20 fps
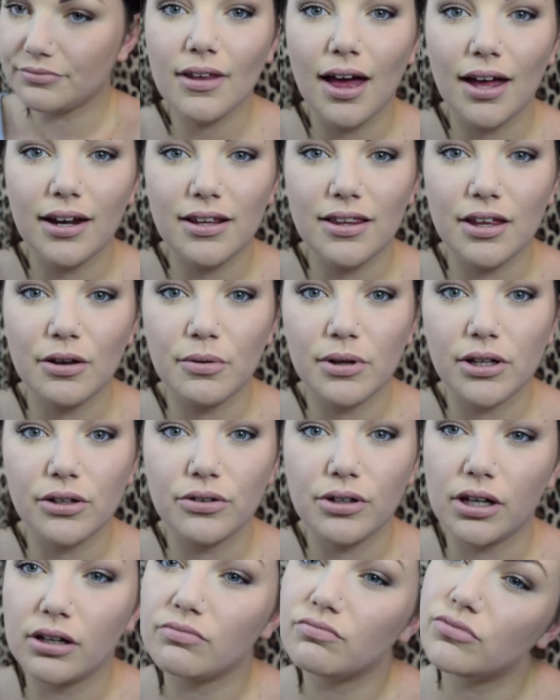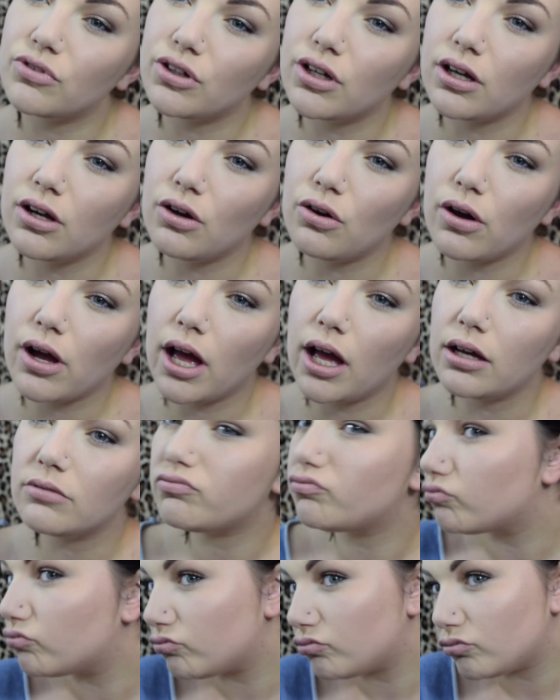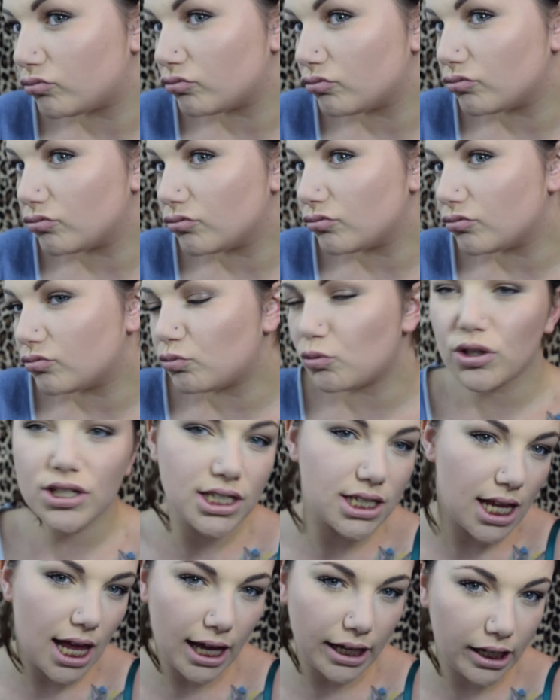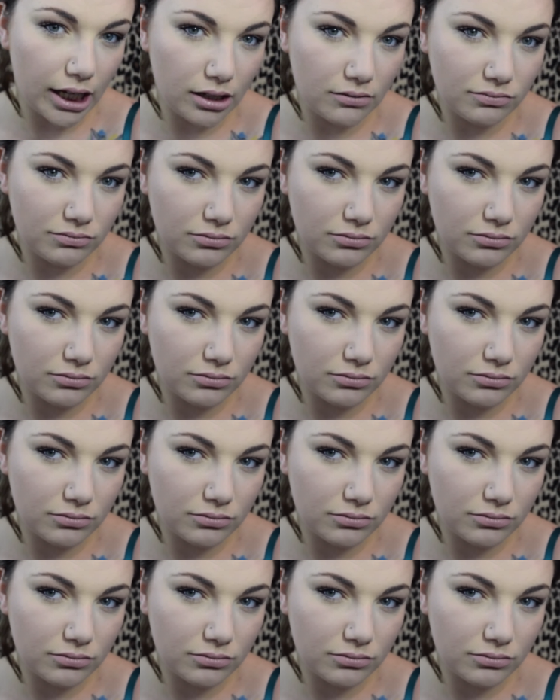How do you think we're looking? Okay. What's lacking?